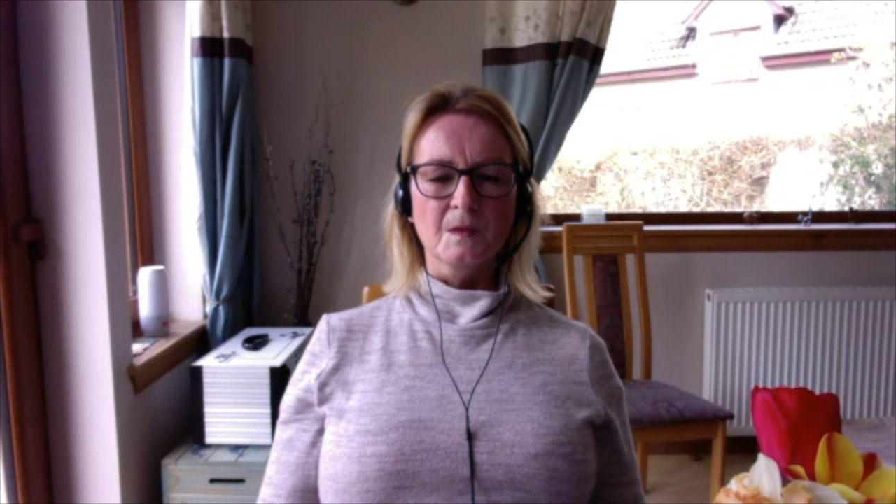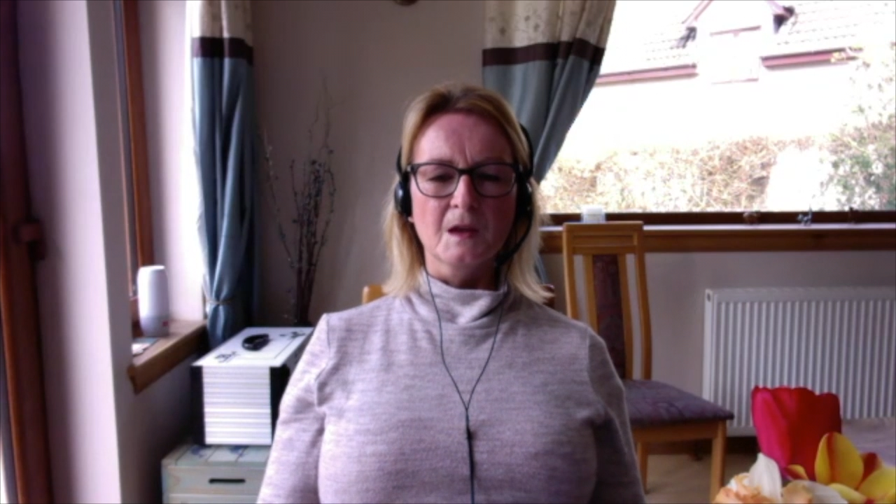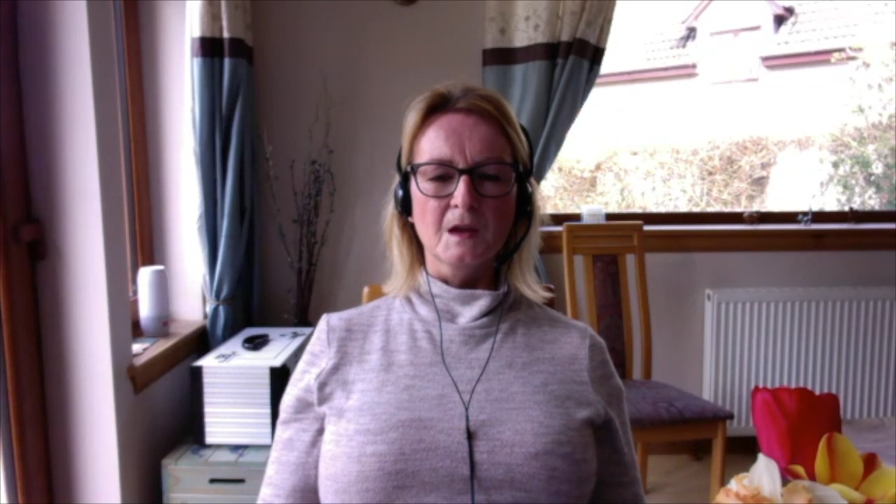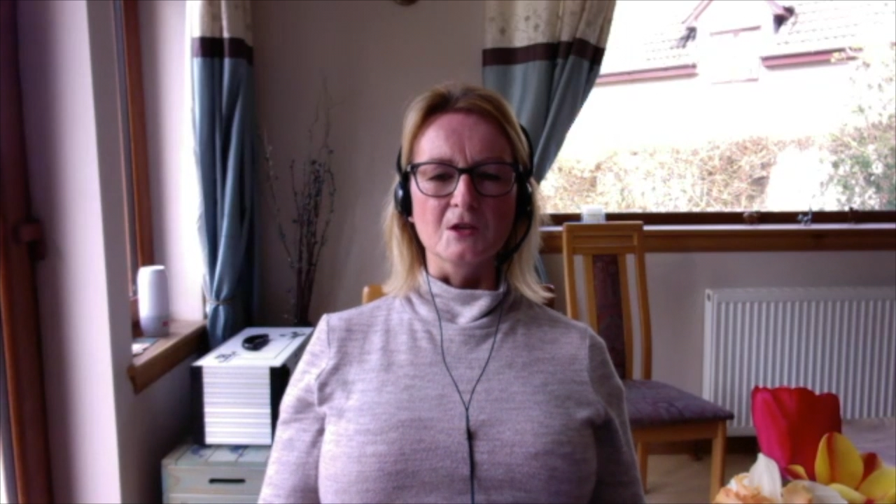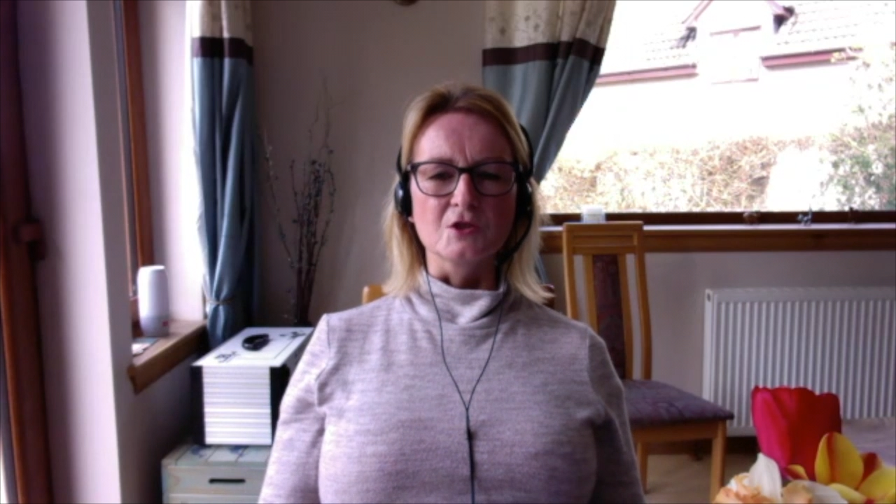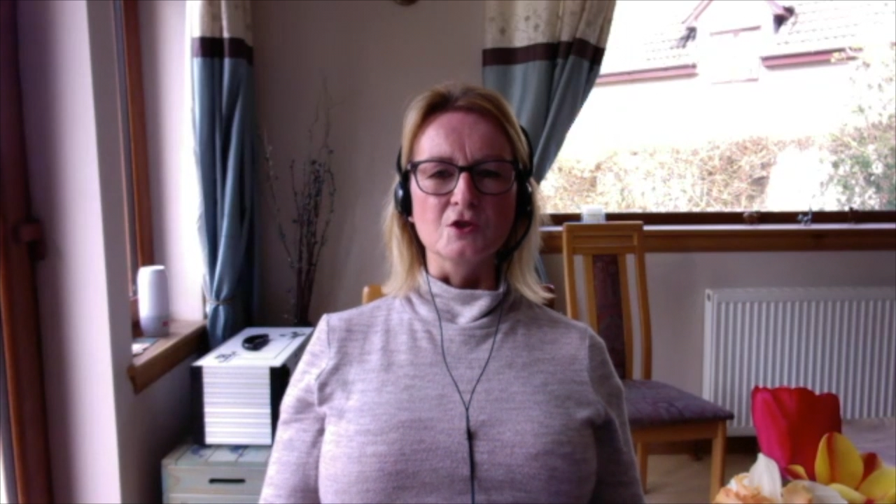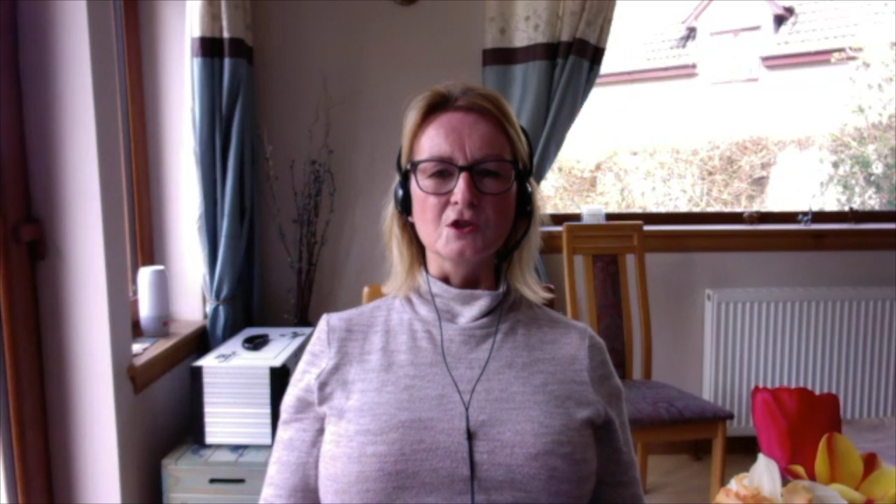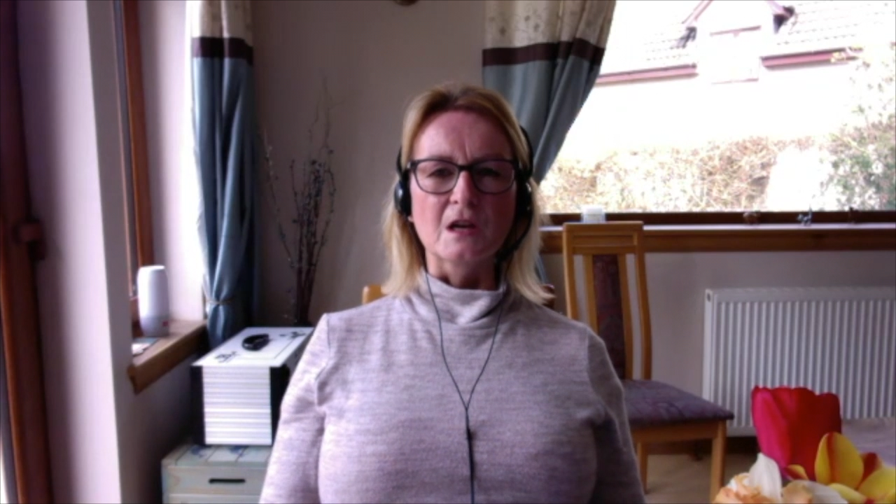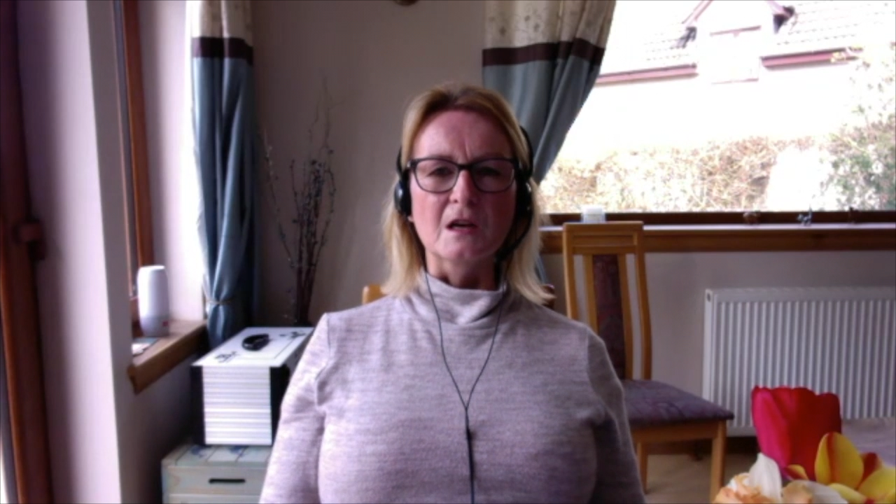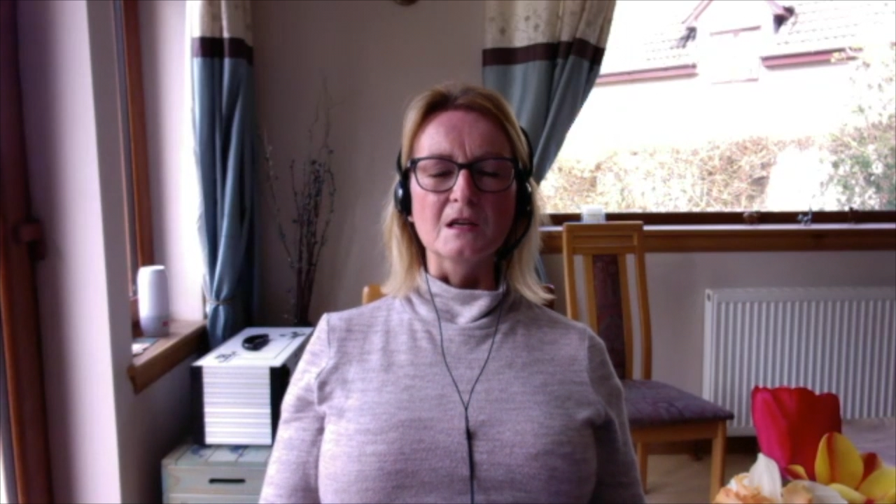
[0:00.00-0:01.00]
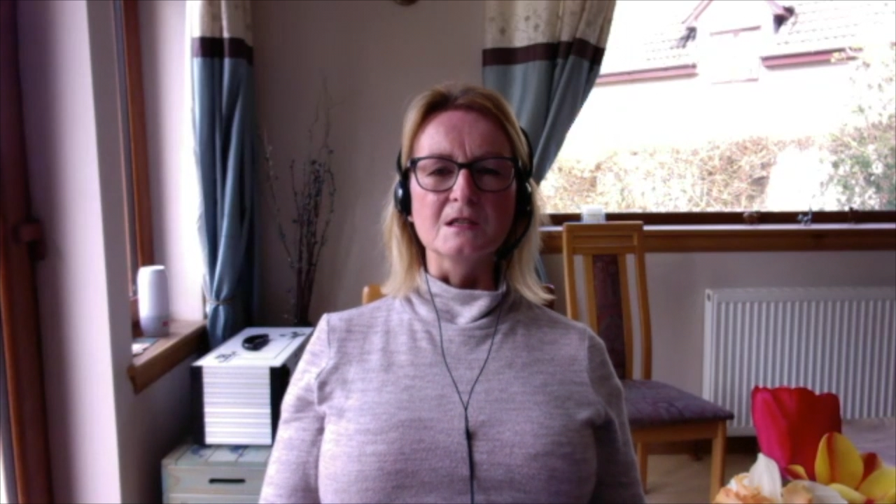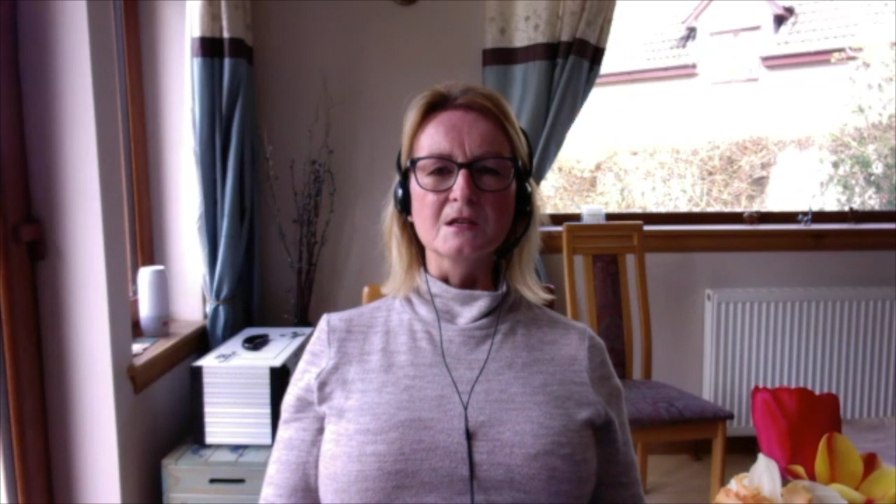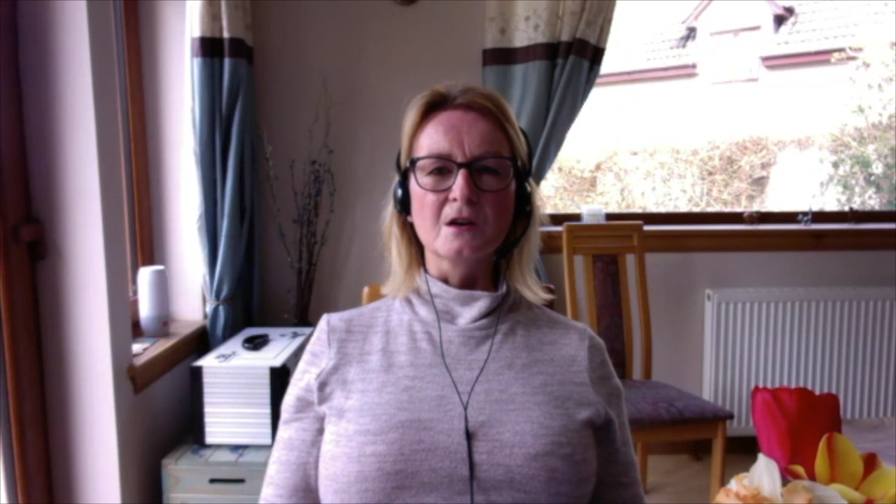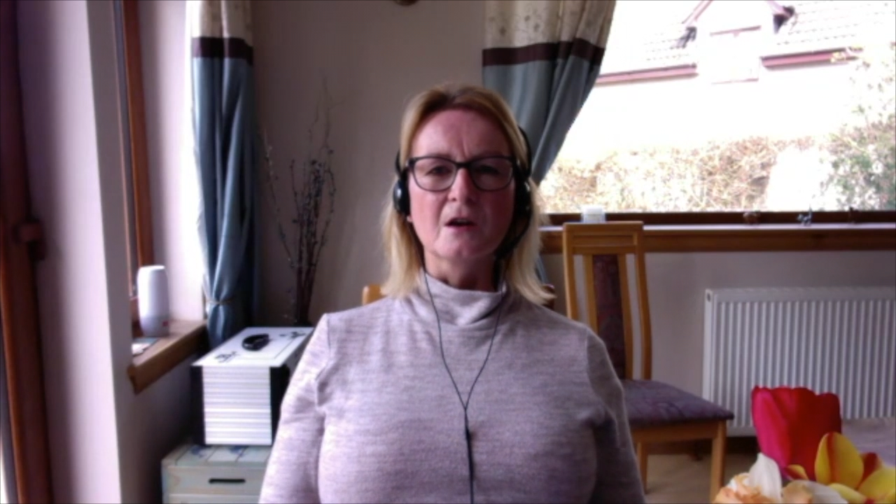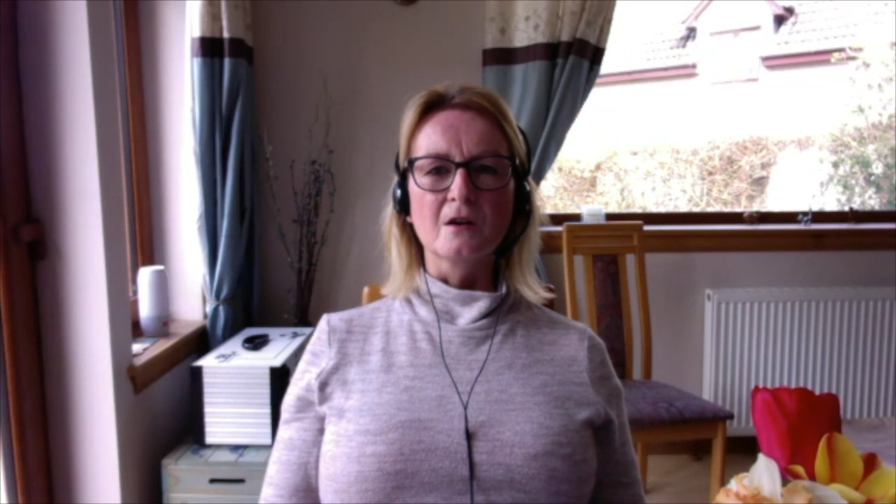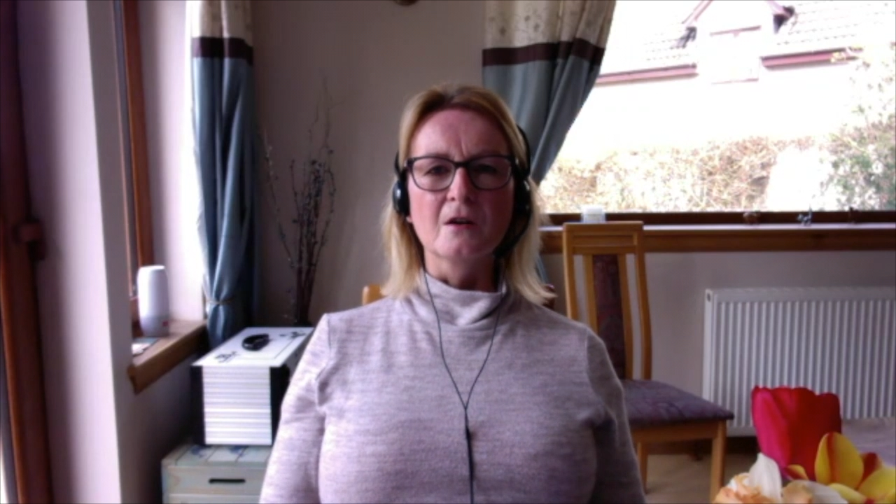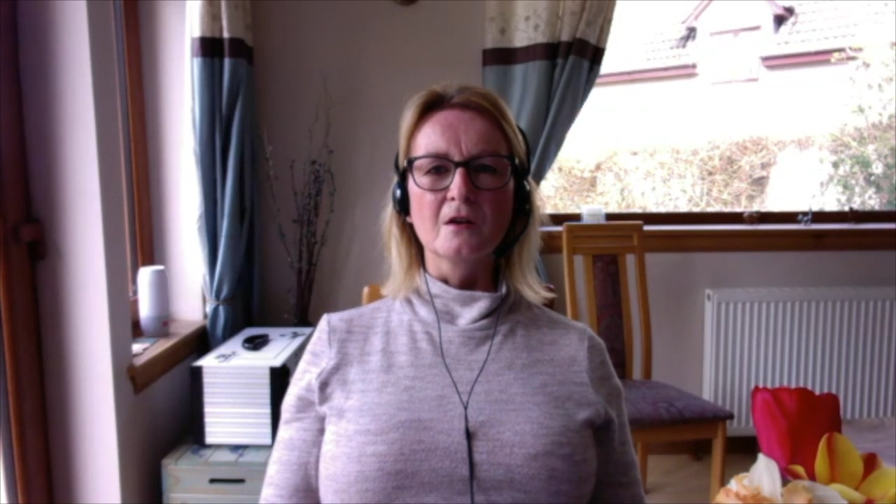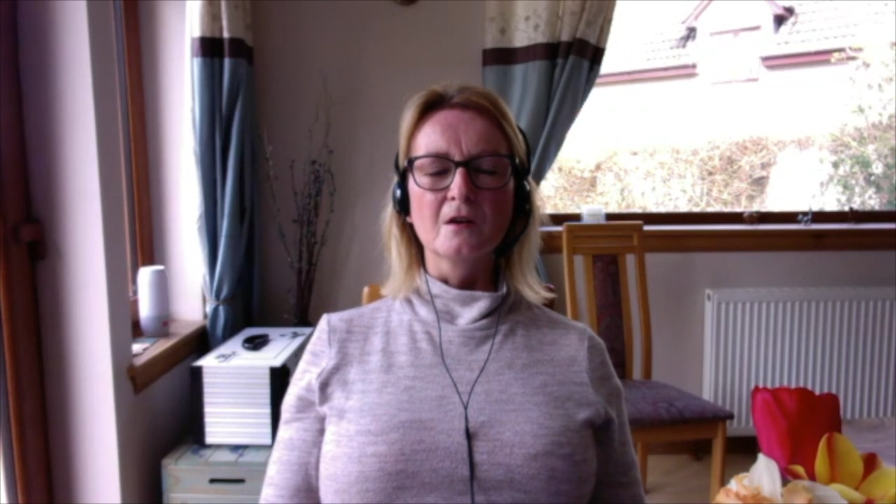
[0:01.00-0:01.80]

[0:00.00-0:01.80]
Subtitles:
as you gently turn